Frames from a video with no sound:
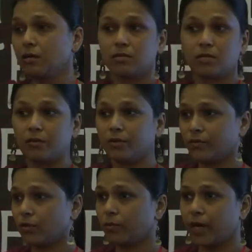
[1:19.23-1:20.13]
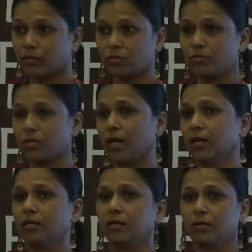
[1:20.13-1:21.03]
Say if they go back to
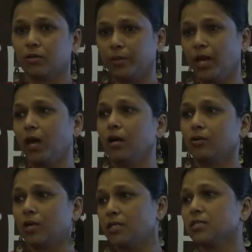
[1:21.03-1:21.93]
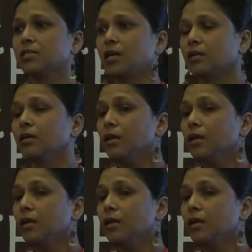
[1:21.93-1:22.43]
Jharkhand or Bihar or Rajasthan,